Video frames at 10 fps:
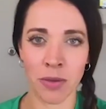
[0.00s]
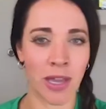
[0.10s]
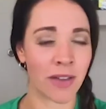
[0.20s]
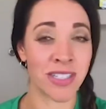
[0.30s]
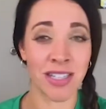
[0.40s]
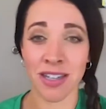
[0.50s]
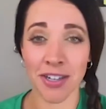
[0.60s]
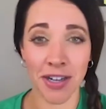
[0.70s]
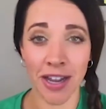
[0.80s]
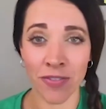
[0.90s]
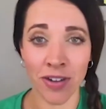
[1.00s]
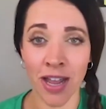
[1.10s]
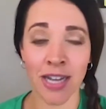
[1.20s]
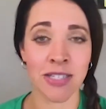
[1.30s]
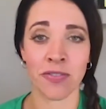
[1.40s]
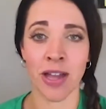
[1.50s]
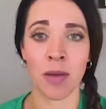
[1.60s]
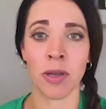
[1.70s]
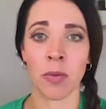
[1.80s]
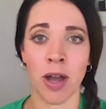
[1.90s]
We have dinner every night as a
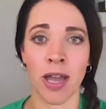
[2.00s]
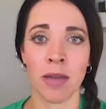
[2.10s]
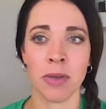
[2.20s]
family. Why?